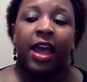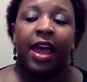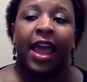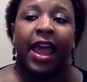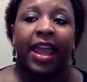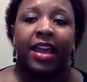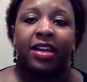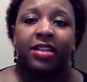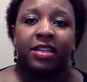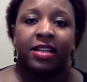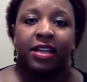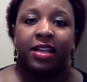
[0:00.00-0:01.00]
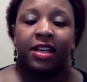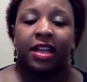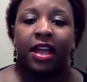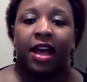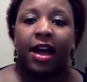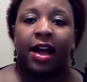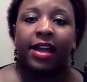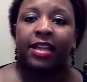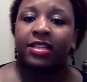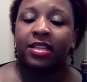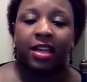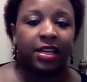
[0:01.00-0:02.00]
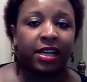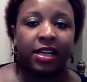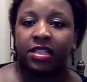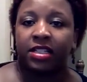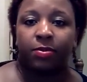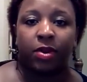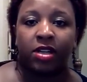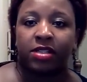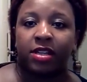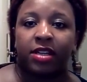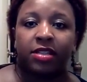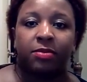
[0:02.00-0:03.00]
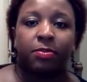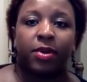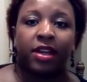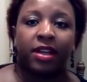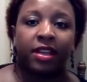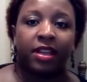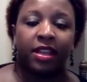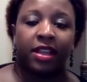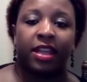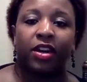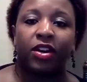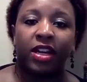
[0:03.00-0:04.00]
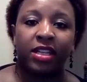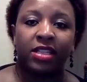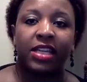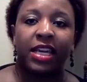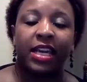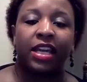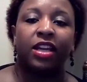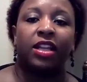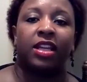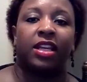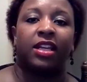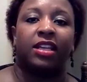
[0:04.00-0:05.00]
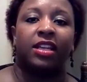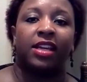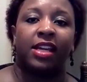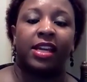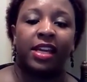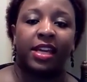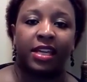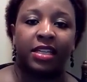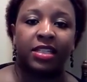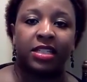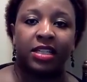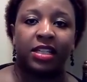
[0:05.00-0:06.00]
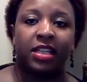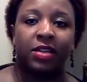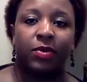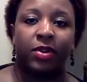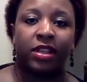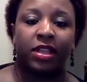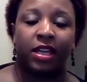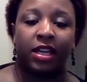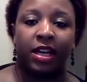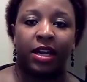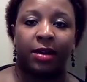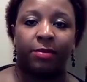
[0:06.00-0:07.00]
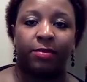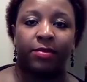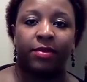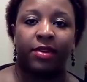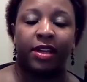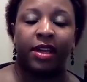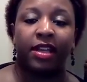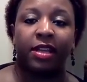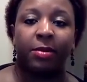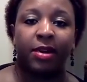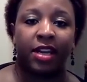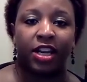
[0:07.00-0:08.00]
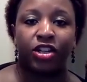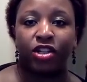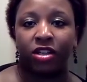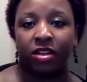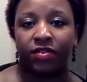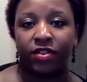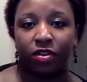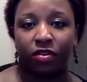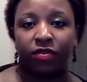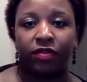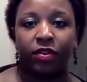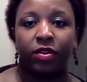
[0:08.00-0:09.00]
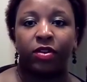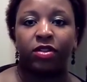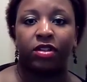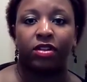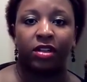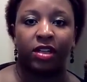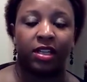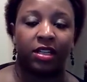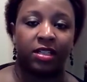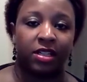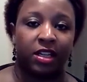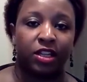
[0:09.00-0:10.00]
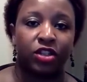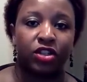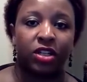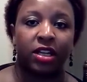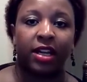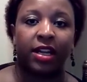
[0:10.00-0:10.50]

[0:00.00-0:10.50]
And it's not an easy process, but there is healing in dealing with the elimination of certain foods that are leading to injury.